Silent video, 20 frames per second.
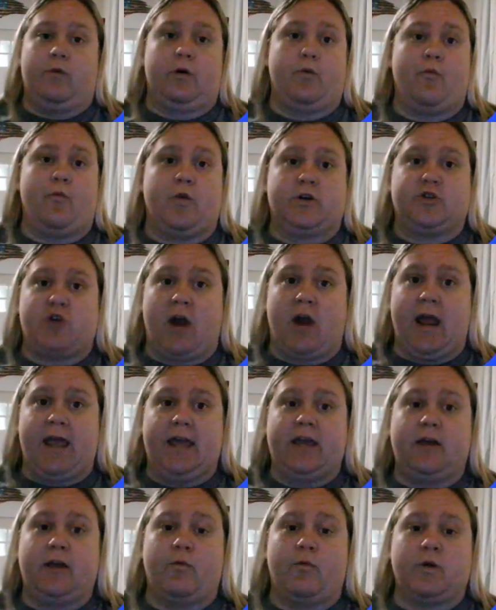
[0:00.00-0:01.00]
we're
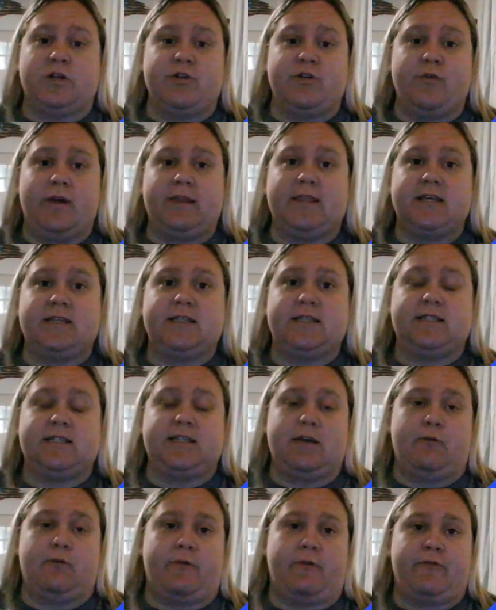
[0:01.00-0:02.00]
doing this
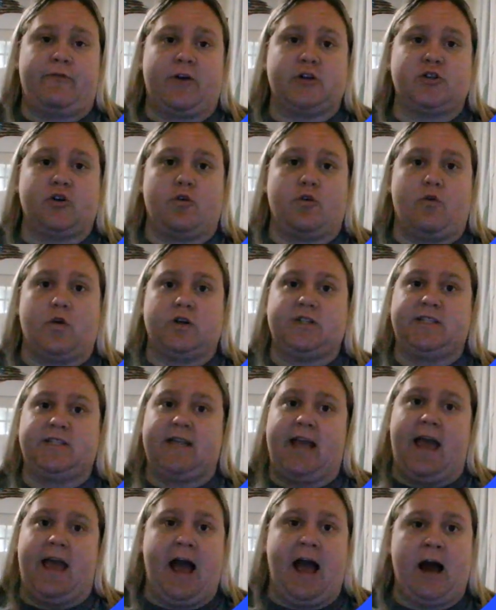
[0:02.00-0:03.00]
refresher course to
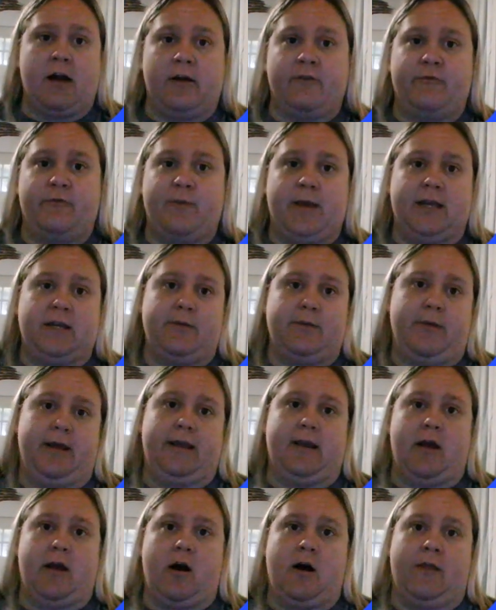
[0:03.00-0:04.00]
get out of being
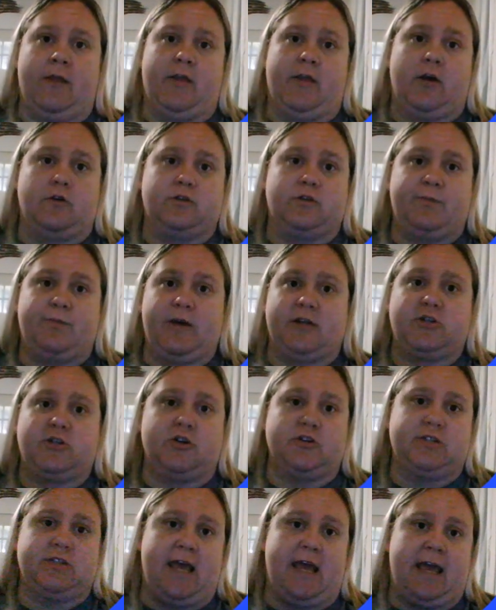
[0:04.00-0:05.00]
dependent on those
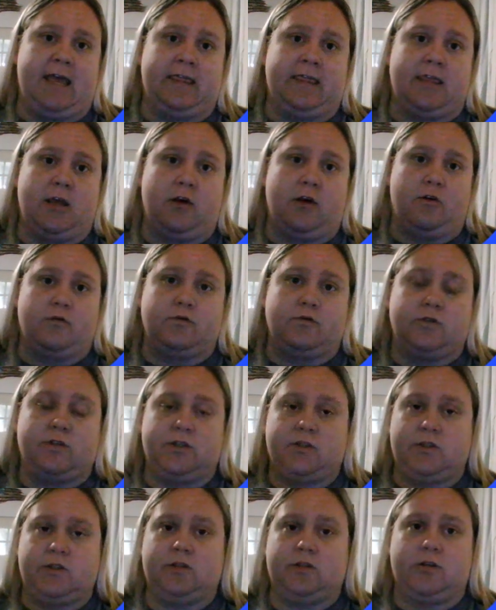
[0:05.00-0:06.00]
pictures and
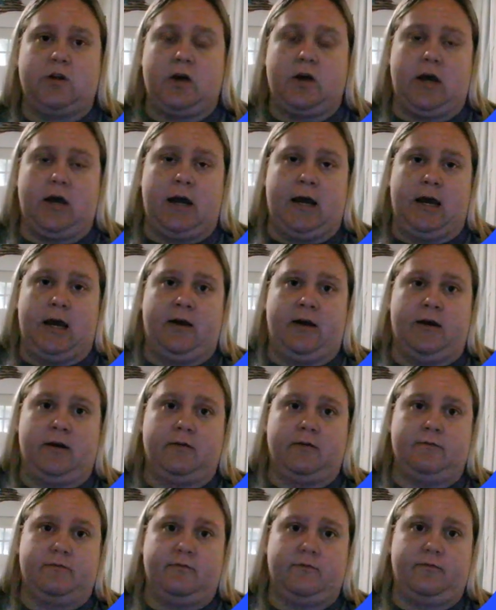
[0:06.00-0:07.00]
those
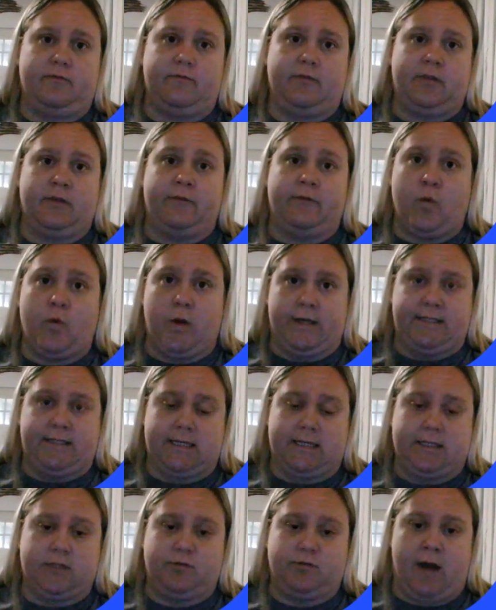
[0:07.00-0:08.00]
the
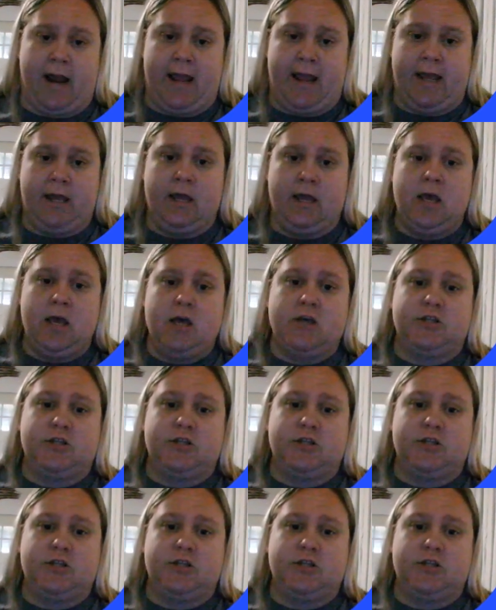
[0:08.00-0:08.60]
voices, right?